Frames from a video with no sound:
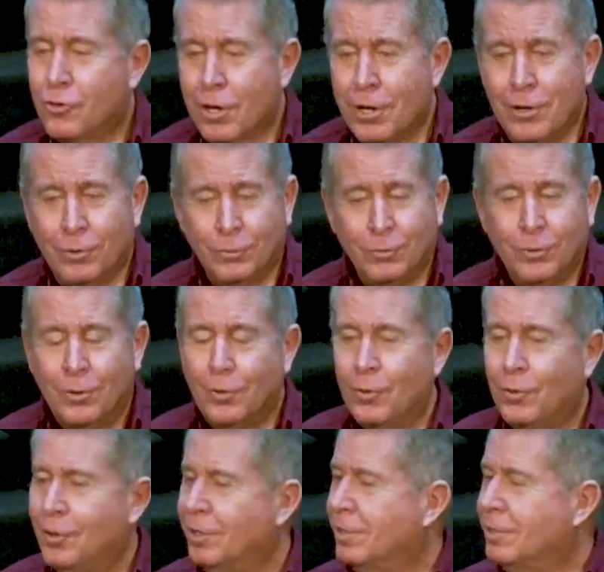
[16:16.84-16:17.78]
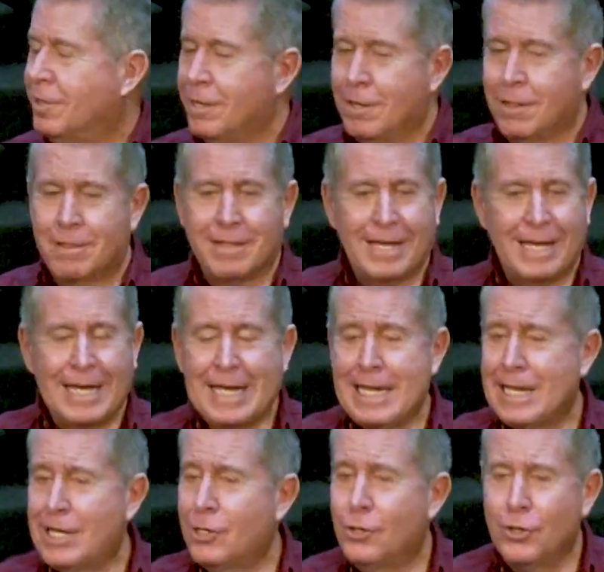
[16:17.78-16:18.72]
Joan didn't see
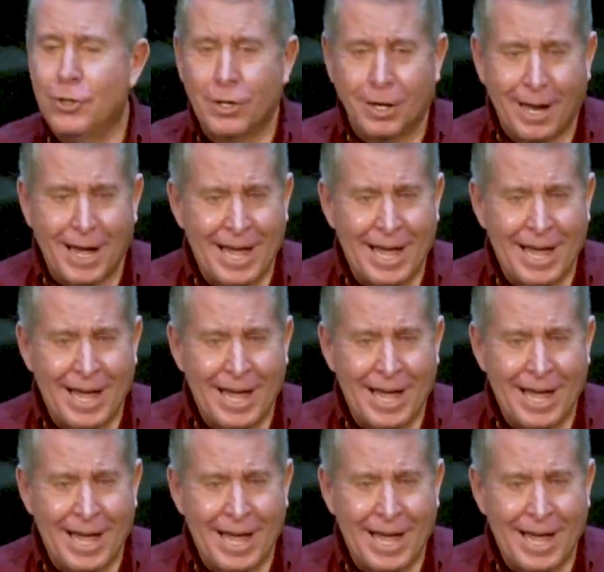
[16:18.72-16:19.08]
any good